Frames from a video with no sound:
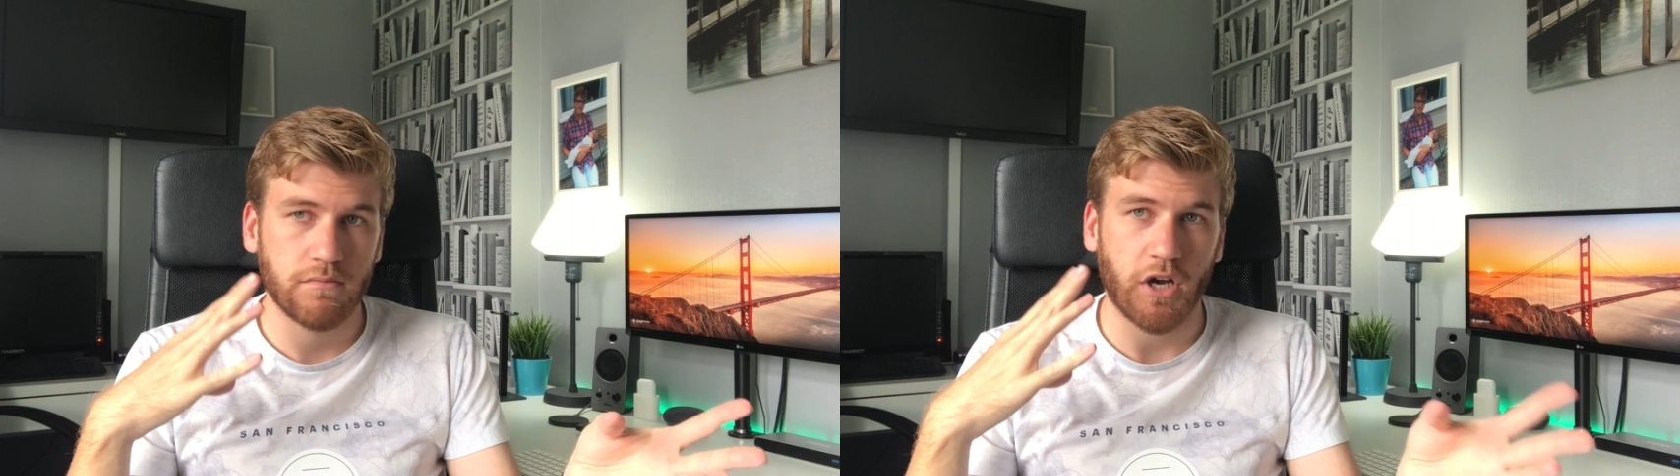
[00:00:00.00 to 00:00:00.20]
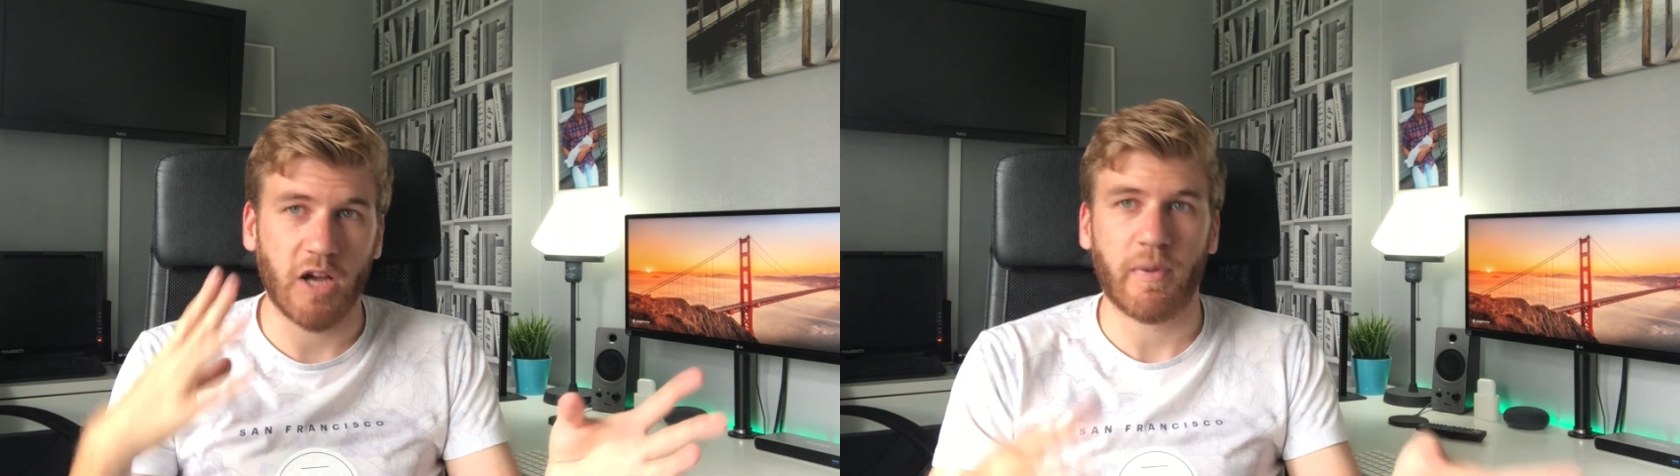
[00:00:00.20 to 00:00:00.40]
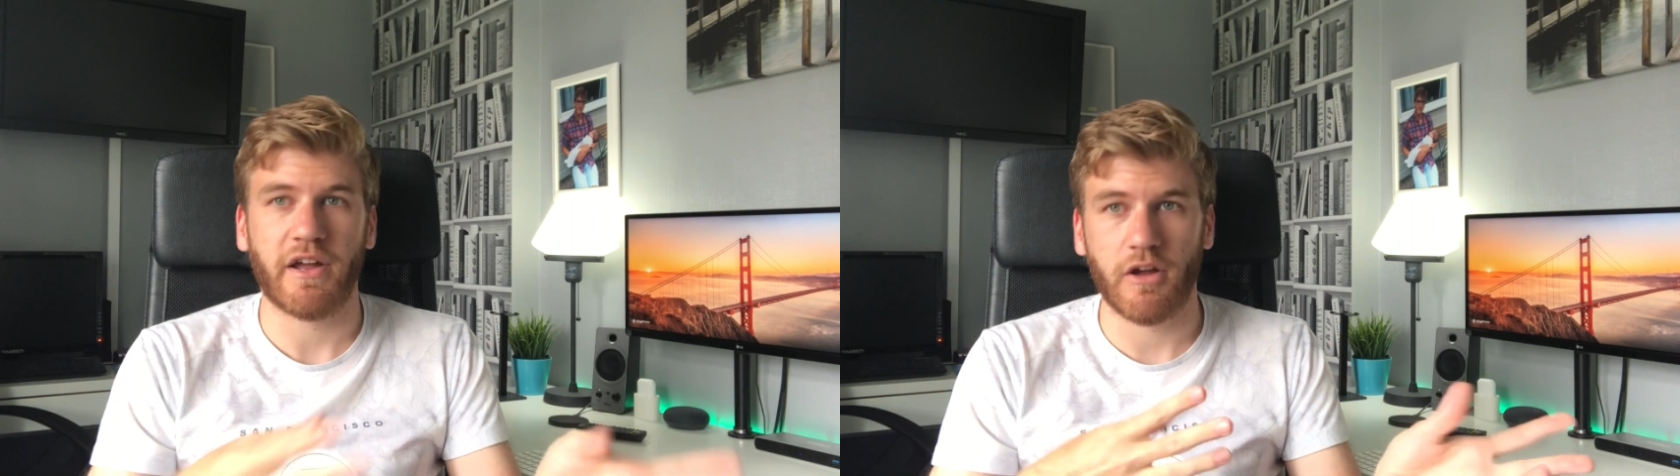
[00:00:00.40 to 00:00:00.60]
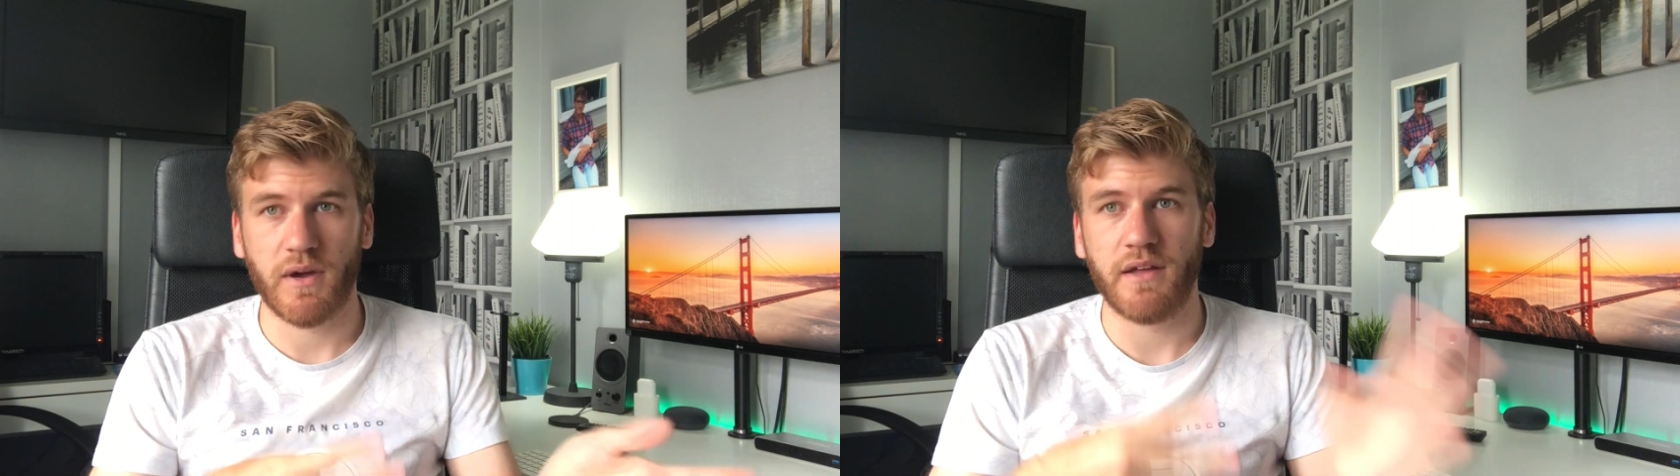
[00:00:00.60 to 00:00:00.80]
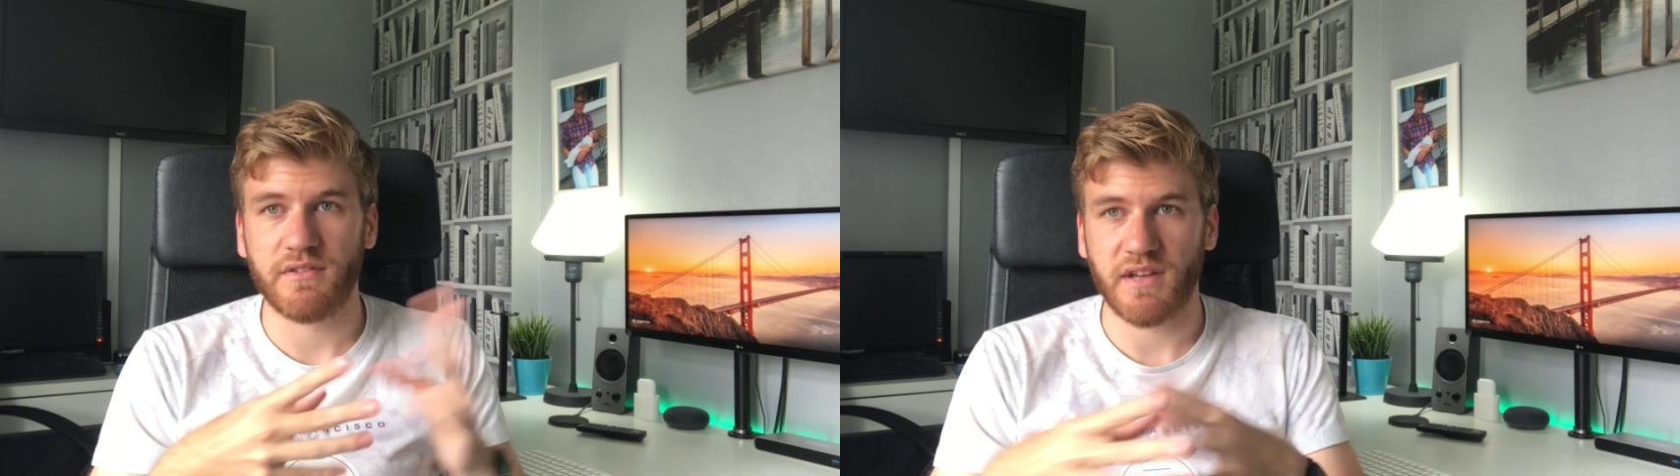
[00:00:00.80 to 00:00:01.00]

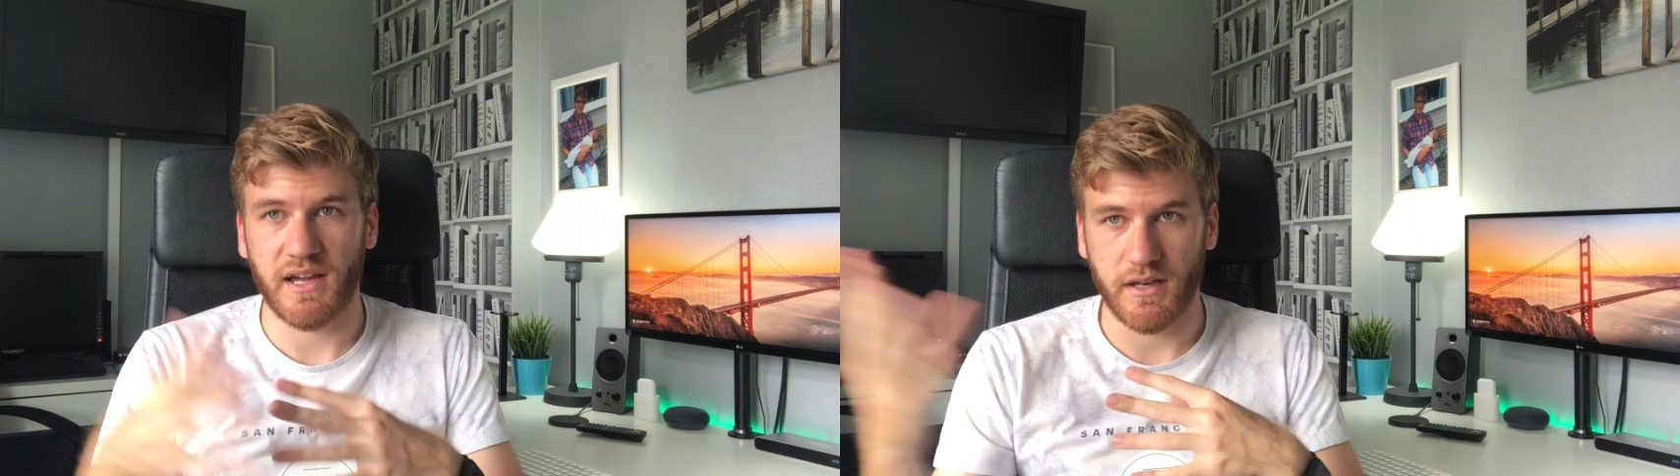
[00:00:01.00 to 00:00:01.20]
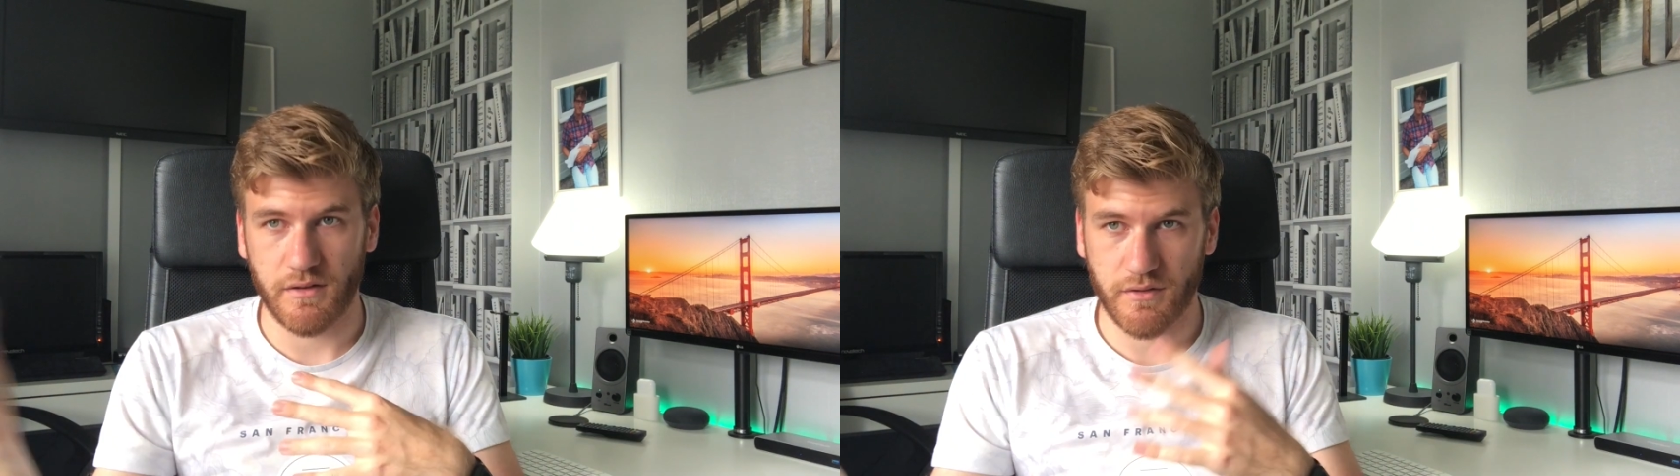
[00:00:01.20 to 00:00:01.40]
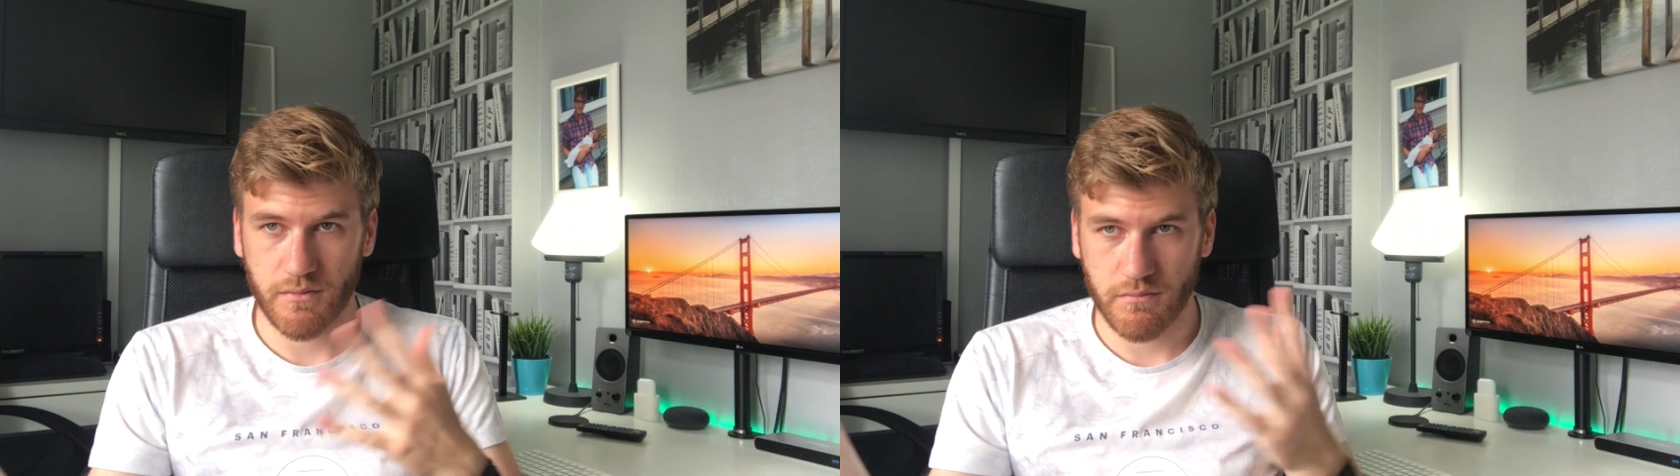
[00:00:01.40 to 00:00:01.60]
OS and